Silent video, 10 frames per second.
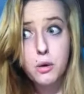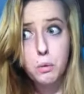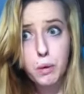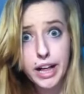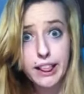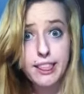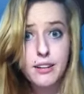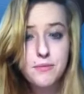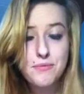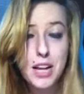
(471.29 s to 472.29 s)

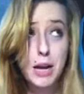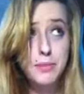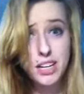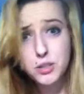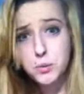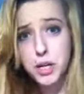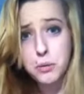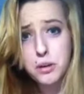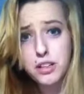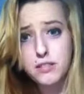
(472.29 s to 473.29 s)
Well, I'm not
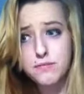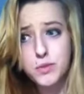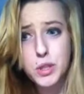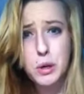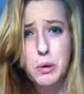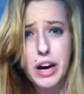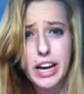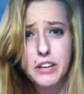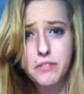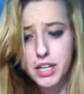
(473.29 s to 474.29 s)
21, so
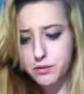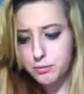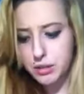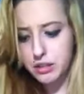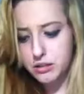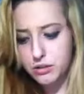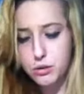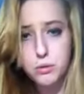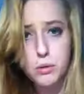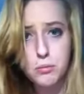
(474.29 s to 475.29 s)
I've never been
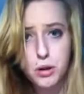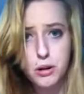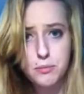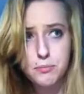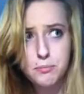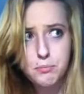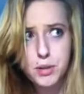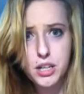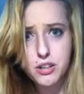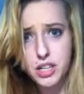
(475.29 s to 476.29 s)
to a bar,
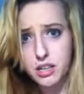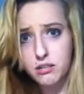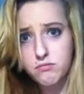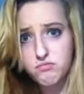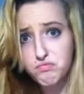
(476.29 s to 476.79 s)
period.